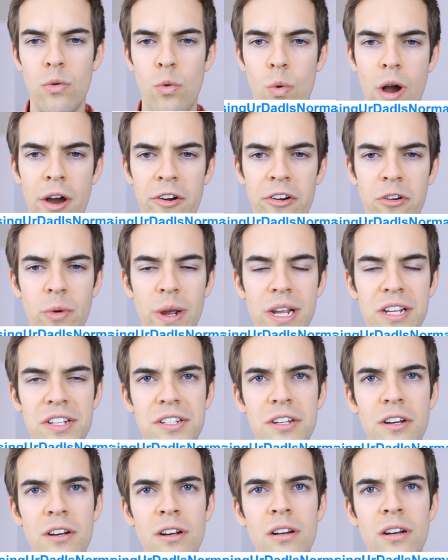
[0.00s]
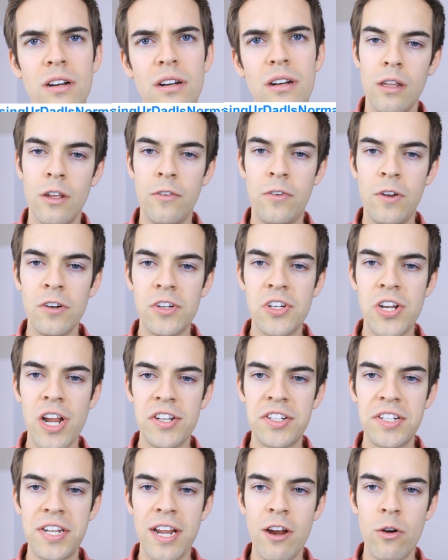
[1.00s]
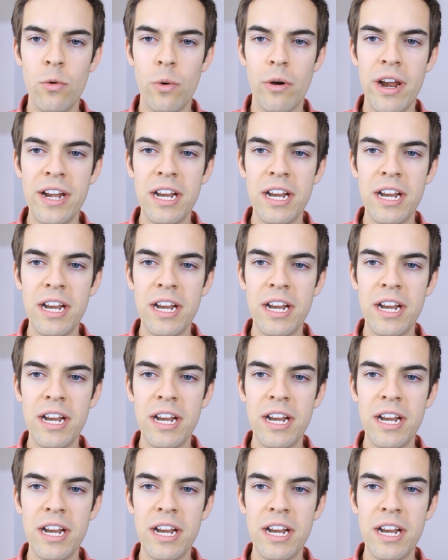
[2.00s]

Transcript: Water waster. If your chest hair were